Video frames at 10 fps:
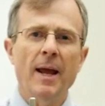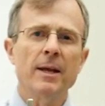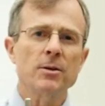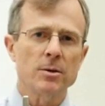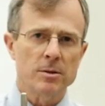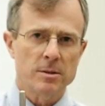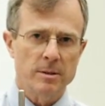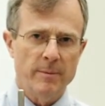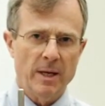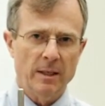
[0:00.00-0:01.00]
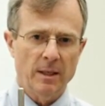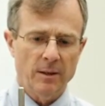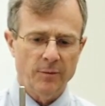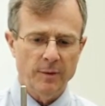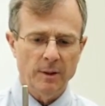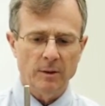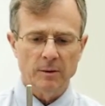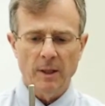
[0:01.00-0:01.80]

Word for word: enters the magnetic field